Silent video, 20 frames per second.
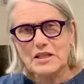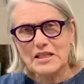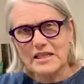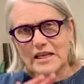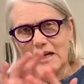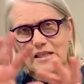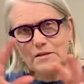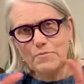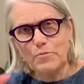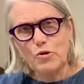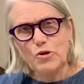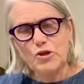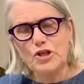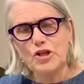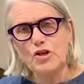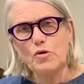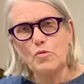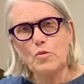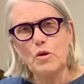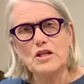size portion
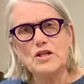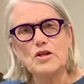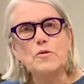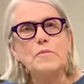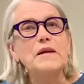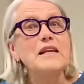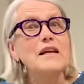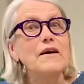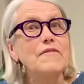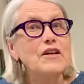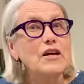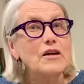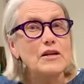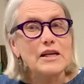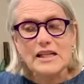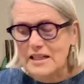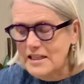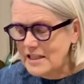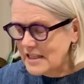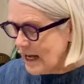you want. It could be lovely on a
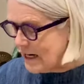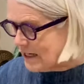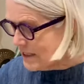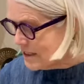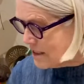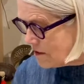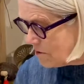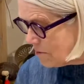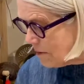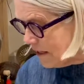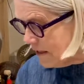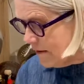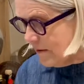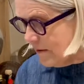little salad as well.